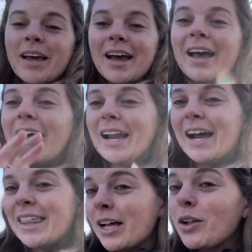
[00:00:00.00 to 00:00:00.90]
And
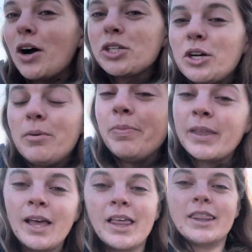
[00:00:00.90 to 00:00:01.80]
I think long term
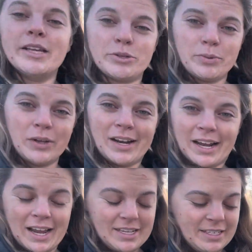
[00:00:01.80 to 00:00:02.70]
this will get a
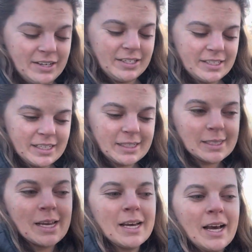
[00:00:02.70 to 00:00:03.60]
K series in it,
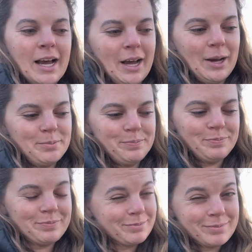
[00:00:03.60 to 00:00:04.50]

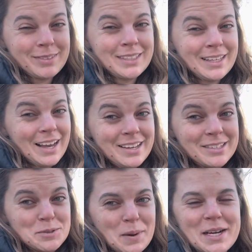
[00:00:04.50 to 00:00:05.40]
I
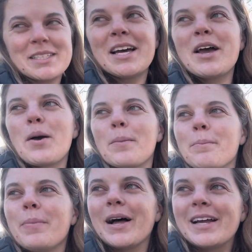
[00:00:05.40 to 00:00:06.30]
suspect,
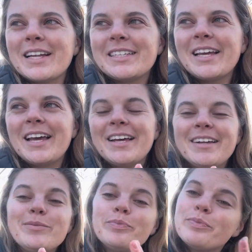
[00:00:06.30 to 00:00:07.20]
but
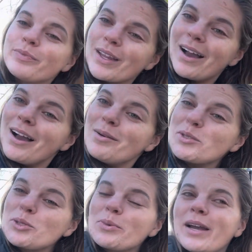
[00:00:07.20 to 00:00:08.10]
I'm
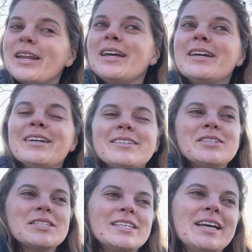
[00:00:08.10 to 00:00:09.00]
just waiting
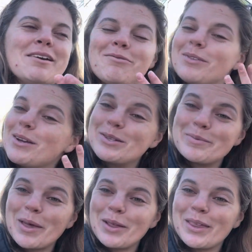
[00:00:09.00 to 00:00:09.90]
to see if there's
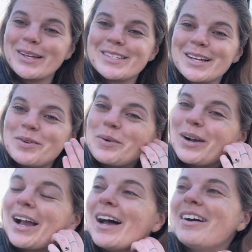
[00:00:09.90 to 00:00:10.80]
some other things I can
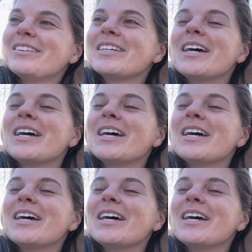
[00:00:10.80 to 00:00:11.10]
work out.